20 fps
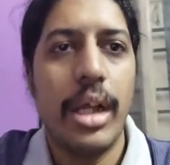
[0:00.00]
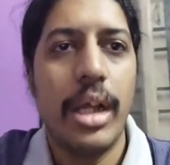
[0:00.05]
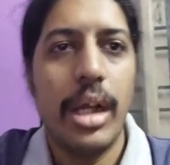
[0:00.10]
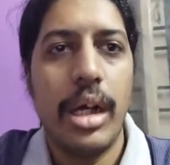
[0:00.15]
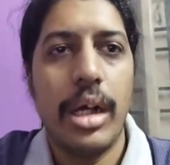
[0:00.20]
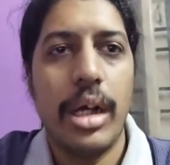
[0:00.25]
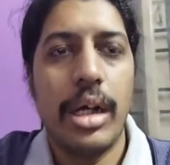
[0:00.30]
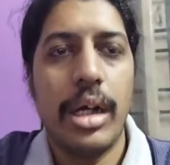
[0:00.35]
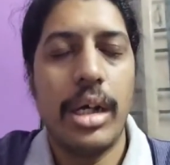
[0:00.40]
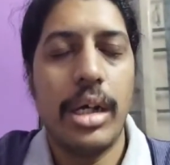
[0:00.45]

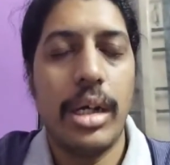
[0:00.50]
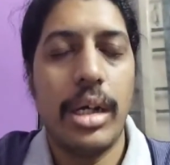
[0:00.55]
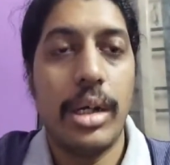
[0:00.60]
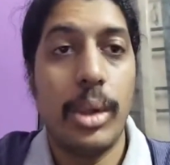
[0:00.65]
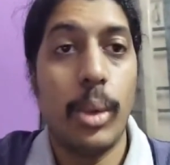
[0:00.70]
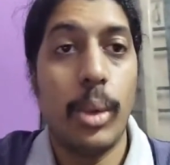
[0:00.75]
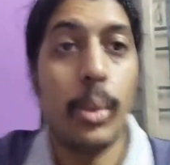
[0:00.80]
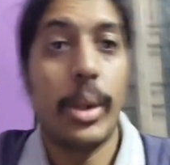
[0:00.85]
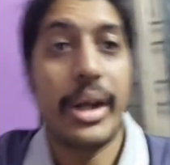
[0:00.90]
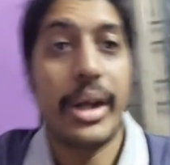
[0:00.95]
uh,
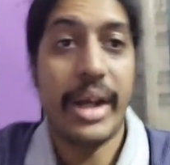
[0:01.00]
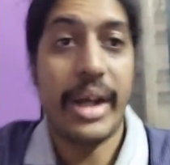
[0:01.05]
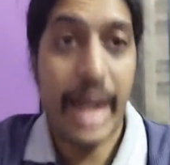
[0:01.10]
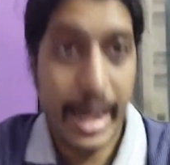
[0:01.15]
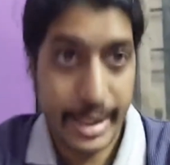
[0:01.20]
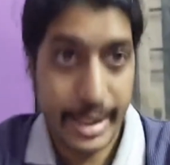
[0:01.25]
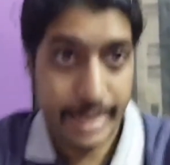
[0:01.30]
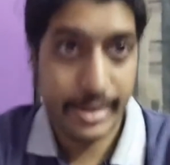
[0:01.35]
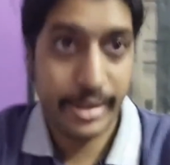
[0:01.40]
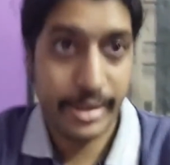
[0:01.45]

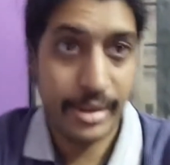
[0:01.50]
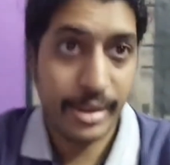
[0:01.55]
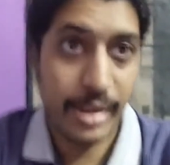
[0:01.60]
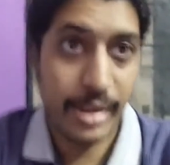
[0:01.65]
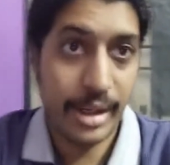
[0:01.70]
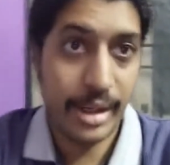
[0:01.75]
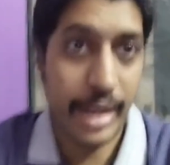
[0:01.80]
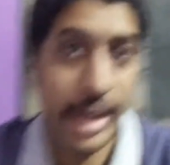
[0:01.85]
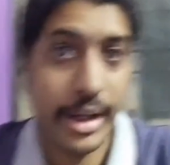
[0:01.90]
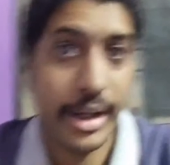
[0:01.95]
overnight.
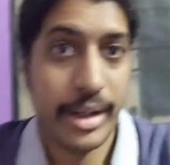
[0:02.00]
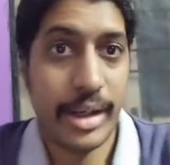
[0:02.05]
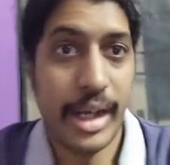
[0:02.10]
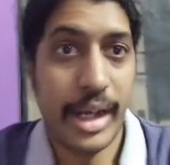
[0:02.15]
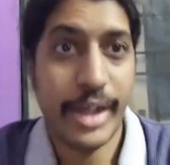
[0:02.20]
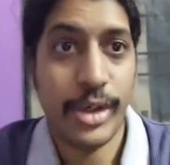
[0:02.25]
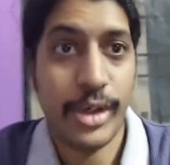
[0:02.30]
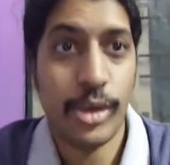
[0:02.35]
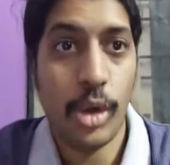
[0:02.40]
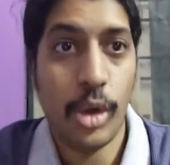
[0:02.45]
I had a
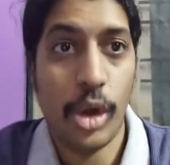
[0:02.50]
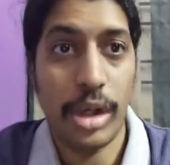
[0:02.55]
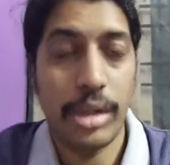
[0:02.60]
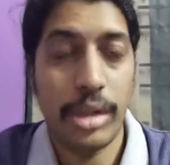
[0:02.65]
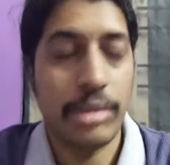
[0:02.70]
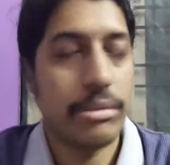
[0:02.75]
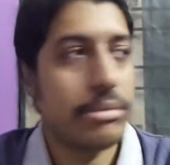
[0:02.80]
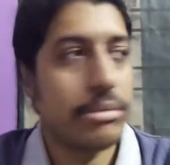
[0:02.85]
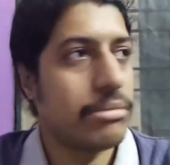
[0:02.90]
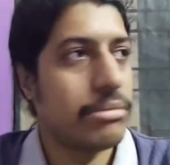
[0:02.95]
client call
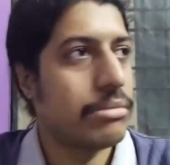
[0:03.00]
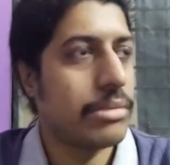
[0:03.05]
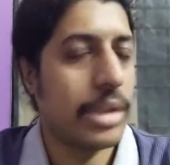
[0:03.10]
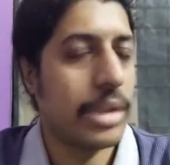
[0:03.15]
um,